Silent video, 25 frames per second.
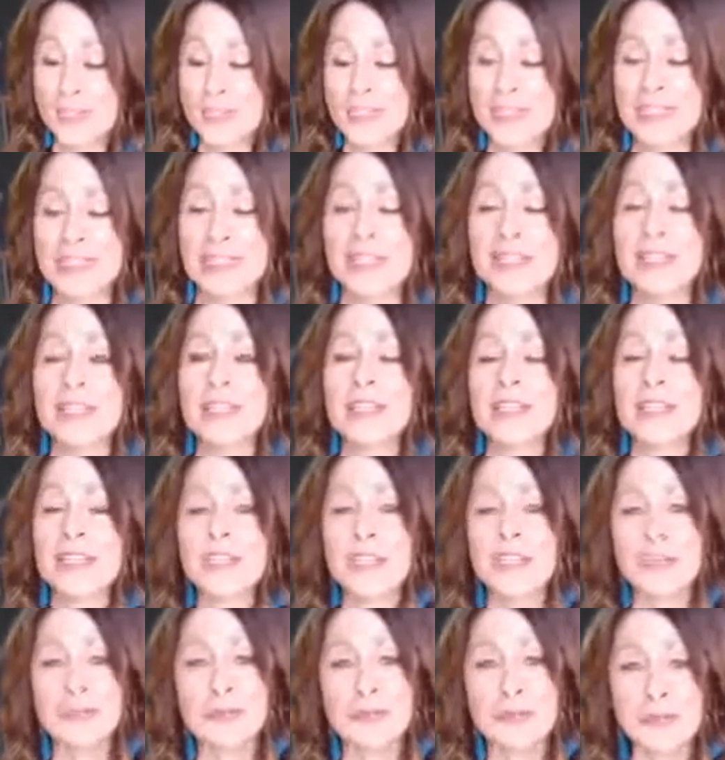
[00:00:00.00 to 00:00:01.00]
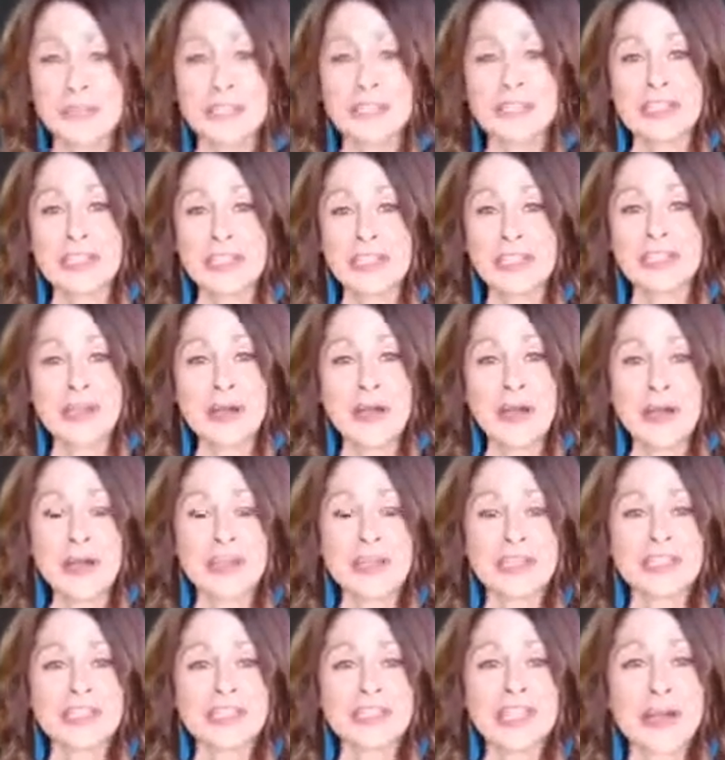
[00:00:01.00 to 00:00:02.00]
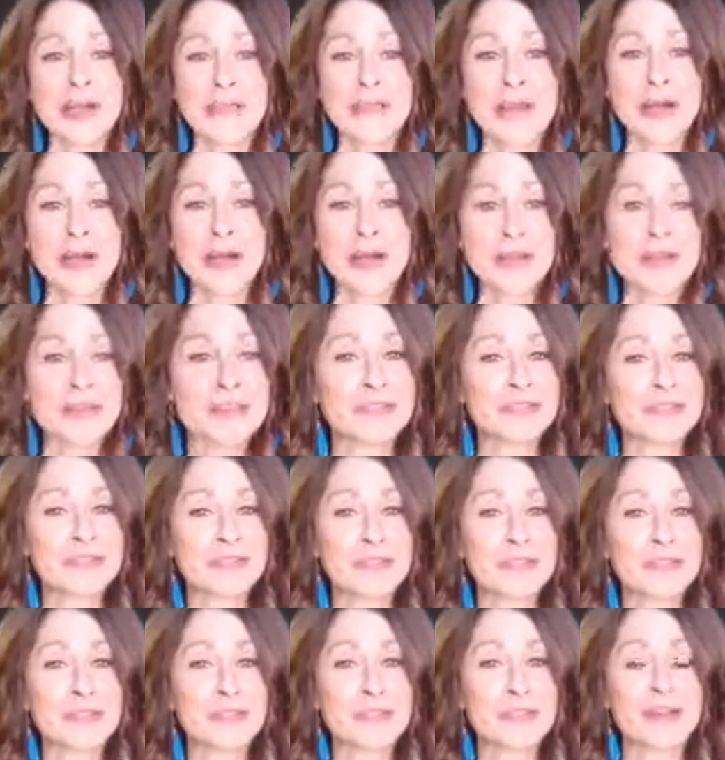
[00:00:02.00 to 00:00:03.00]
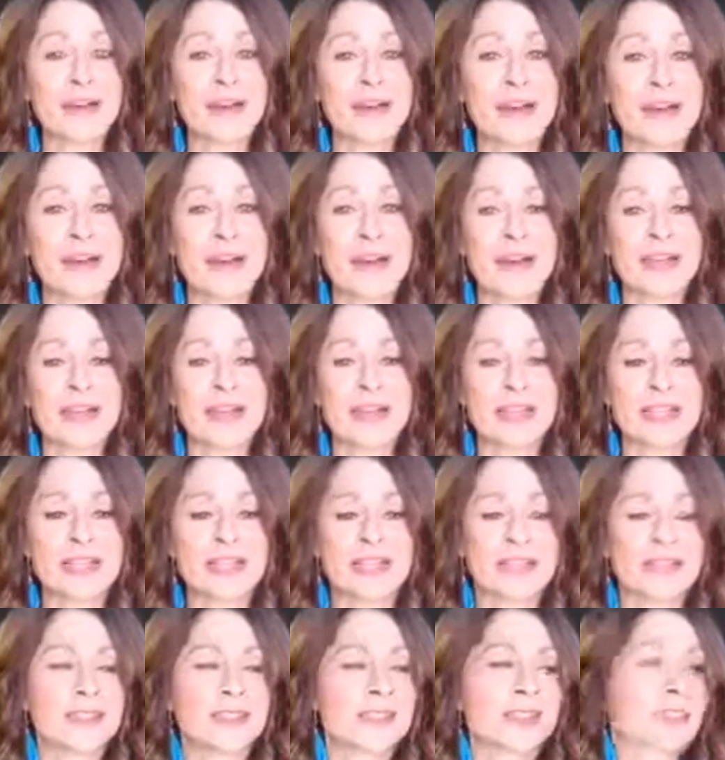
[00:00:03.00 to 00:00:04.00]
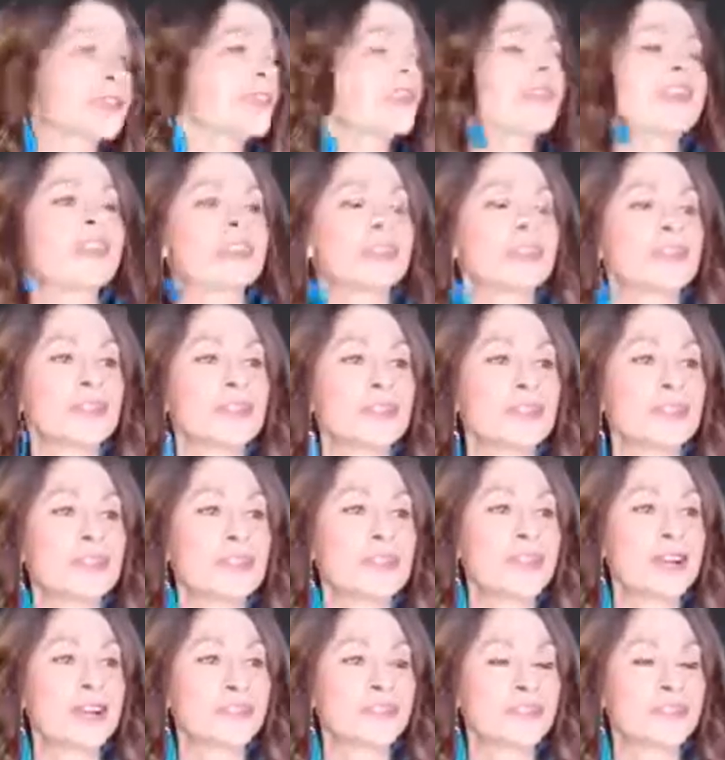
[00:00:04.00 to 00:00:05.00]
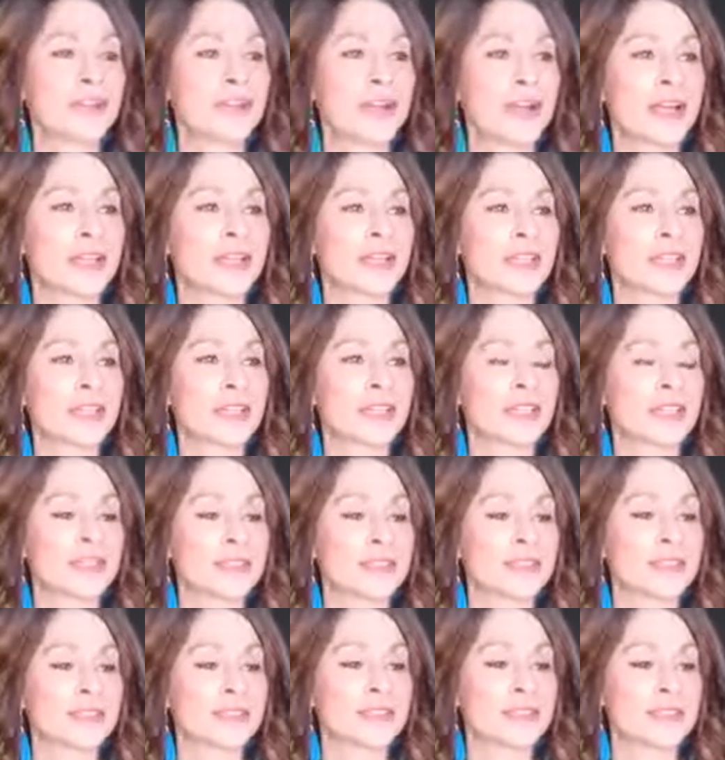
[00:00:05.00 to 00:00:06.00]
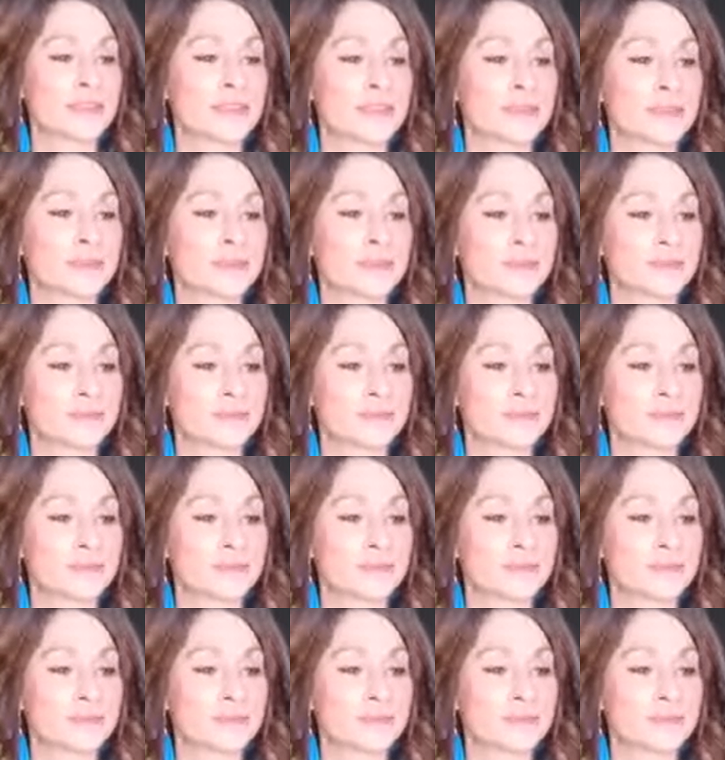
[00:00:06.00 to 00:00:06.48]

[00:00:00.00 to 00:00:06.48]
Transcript: Like, really acknowledge how powerful you are and give yourself credit, because